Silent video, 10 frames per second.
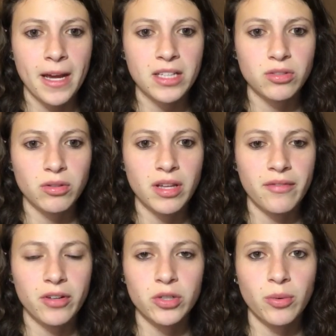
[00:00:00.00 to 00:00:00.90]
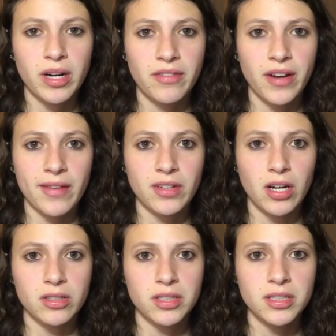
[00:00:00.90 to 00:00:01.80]
I sold them for
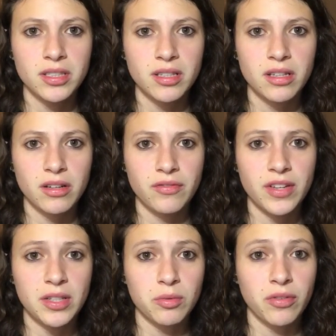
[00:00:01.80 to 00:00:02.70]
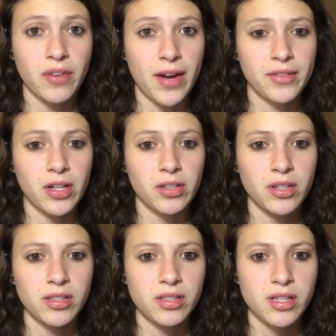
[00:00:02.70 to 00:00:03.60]
$25. The fees were
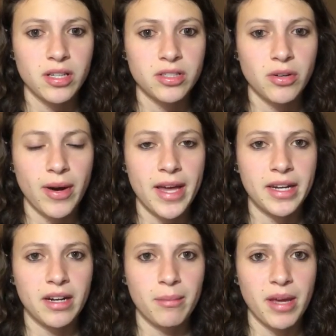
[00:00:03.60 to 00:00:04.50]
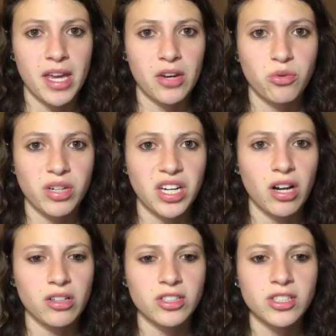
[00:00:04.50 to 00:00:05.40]
$5, so I ended up making
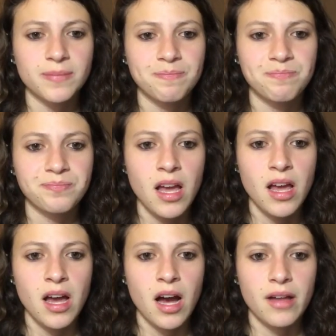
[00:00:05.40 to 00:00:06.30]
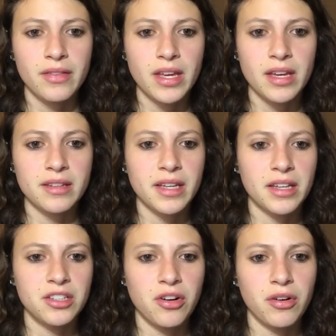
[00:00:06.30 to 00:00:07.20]
$20. These
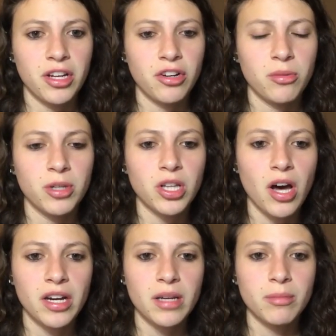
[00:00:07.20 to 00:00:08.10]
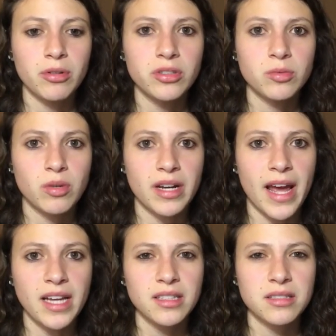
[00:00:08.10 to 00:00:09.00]
Antonio Milani boots were
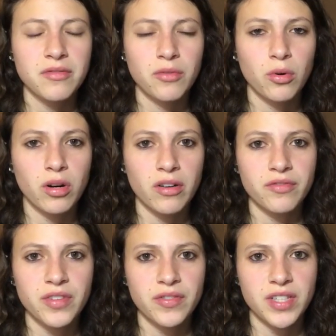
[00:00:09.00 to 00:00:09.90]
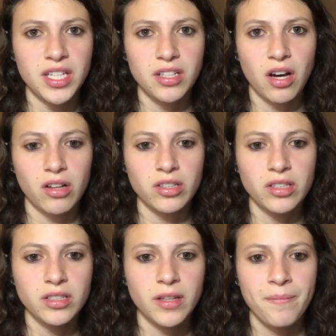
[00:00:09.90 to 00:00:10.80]
next for
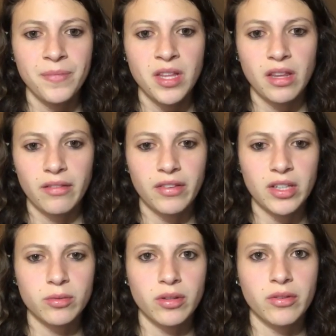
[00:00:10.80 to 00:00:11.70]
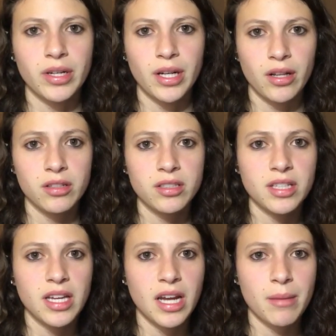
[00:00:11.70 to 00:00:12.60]
$15. The fees were
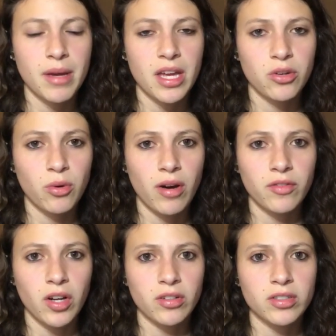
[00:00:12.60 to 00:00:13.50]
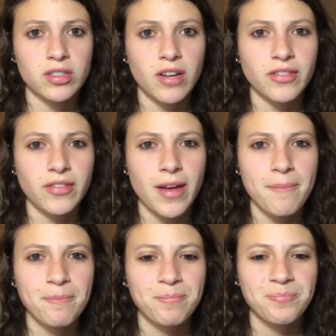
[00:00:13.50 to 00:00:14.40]
$3, and I made $12 off of them.